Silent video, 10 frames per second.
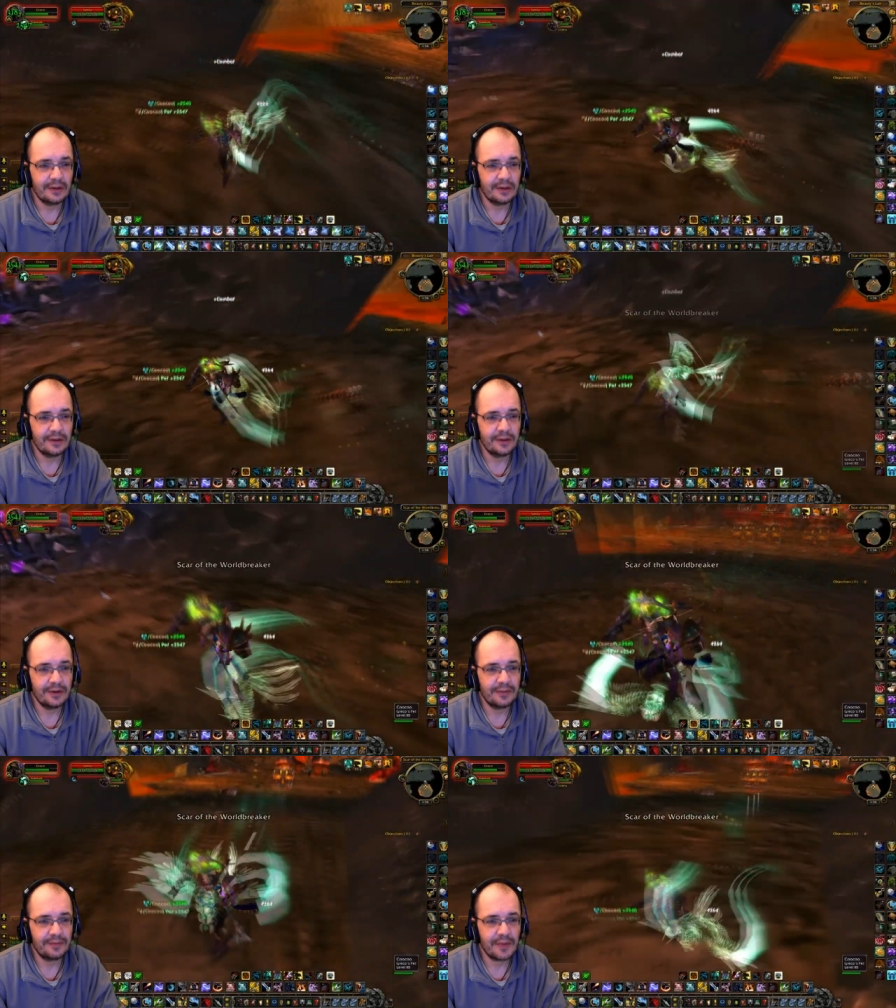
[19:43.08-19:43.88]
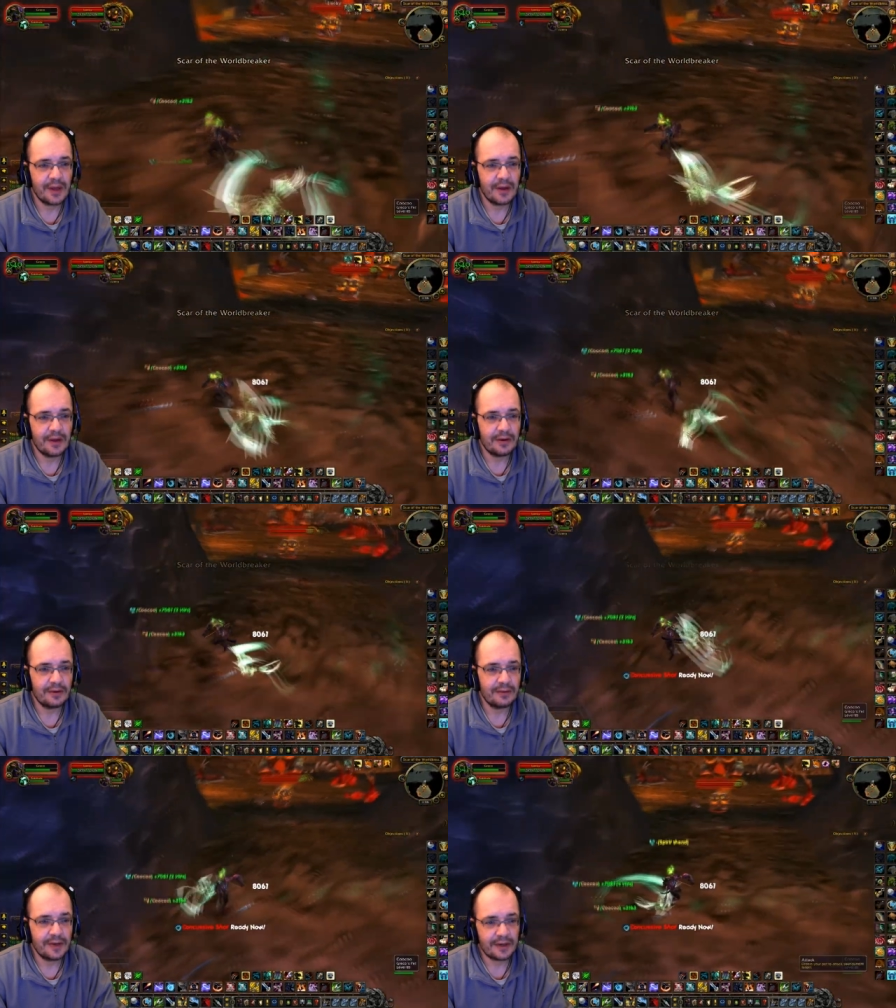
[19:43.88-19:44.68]
And
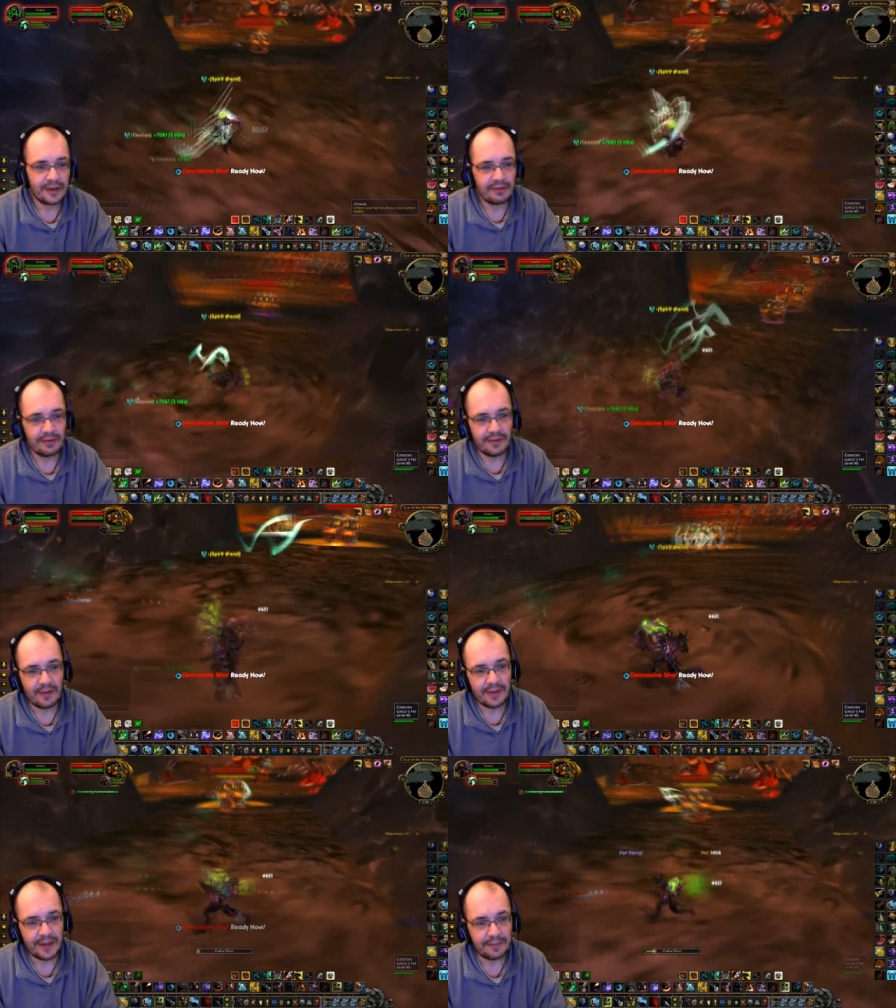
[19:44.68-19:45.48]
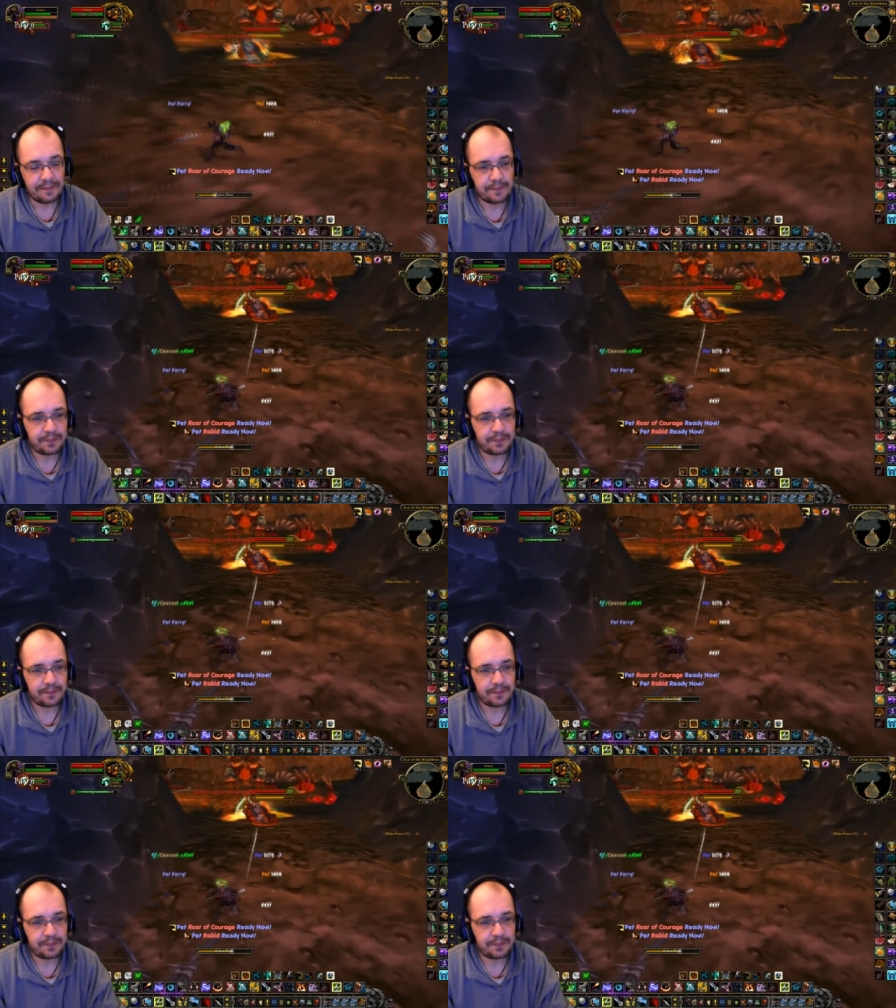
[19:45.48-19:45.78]
right, get rid of that one there.